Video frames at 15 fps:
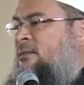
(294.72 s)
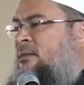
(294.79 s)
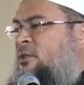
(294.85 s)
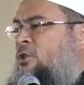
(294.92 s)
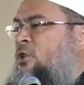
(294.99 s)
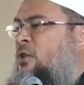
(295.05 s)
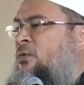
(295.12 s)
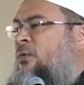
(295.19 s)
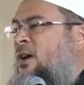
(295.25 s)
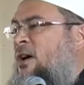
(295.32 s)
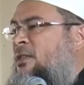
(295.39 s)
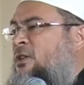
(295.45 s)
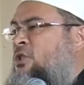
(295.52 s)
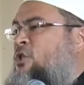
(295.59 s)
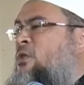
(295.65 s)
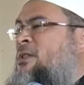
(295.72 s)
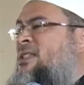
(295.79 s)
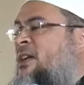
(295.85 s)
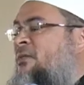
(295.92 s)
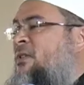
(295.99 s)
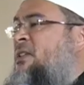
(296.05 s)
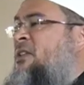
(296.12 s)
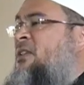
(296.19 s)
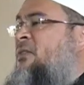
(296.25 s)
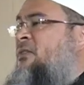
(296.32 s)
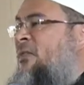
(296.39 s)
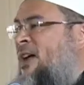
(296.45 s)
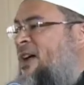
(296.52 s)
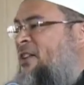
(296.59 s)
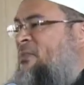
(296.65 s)
your father. So
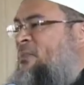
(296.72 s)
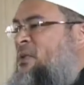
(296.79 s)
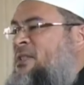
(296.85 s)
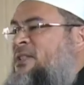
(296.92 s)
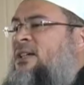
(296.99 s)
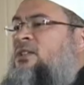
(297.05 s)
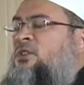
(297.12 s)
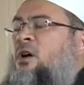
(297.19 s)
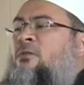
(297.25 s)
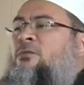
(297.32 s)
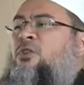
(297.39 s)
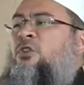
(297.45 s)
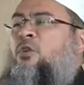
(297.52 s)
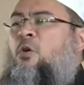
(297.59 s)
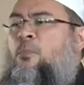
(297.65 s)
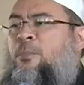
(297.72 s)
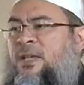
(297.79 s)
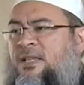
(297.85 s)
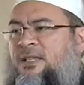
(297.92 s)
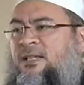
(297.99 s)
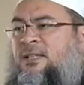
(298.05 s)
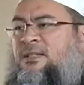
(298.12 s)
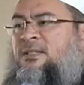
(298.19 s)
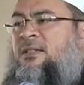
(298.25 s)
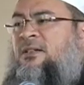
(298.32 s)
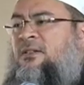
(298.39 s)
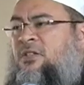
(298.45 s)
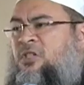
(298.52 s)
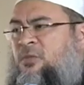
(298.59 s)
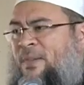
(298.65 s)
75% of your obedience
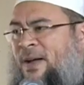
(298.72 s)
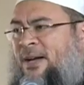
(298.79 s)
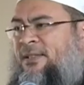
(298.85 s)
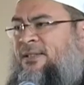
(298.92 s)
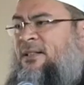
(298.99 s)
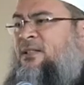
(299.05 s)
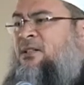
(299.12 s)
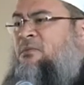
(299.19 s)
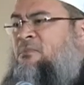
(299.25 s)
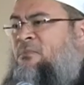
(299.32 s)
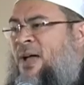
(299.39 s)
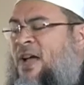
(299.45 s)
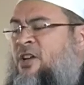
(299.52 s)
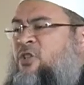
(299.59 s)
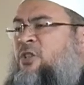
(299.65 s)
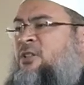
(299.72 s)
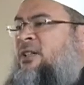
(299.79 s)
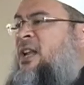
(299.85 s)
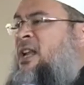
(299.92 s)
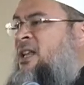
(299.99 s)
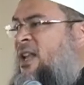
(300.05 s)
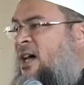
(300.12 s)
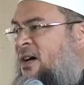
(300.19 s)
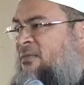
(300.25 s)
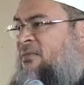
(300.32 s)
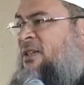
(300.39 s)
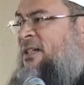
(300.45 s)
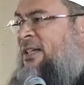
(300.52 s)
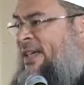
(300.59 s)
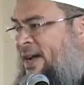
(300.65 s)
and respect and compassion and love
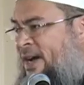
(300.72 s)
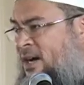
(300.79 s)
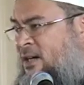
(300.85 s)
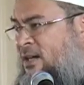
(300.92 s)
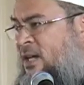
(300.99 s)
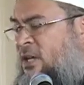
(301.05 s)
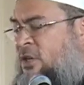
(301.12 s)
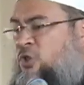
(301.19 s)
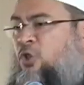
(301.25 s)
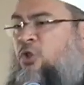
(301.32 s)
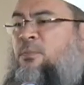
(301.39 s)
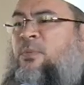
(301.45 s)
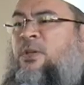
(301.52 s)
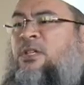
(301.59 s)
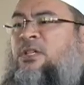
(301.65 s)
and care should be